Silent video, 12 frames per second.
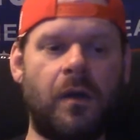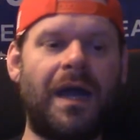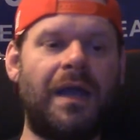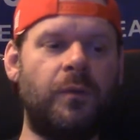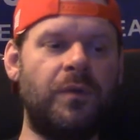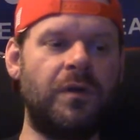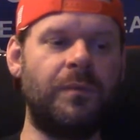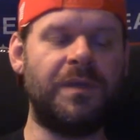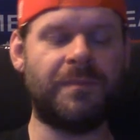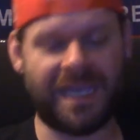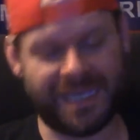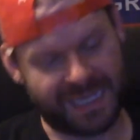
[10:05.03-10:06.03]
I will be
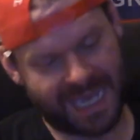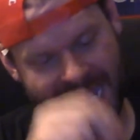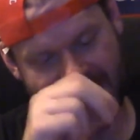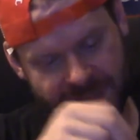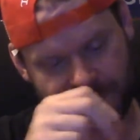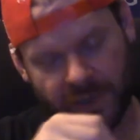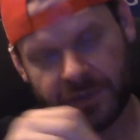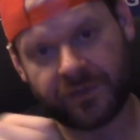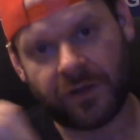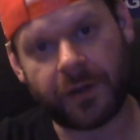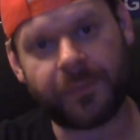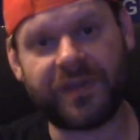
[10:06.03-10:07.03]
making hash marks
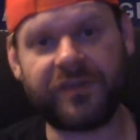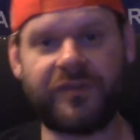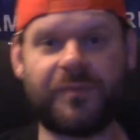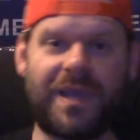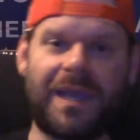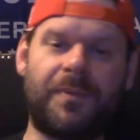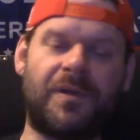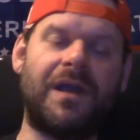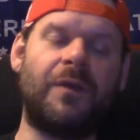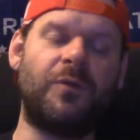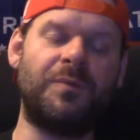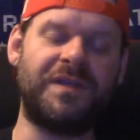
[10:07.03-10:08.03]
on a piece of paper.
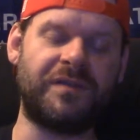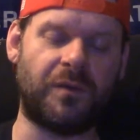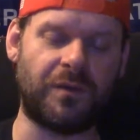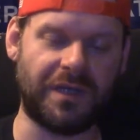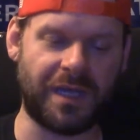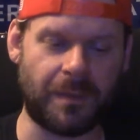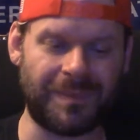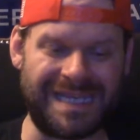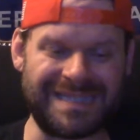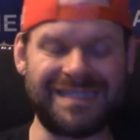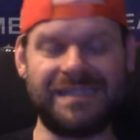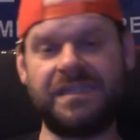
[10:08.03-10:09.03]
I will be totaling up
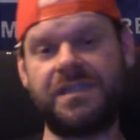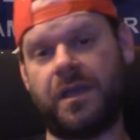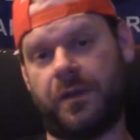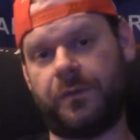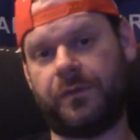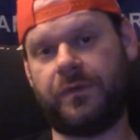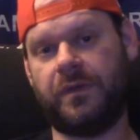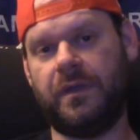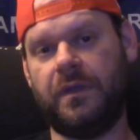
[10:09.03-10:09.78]
yeses and nos.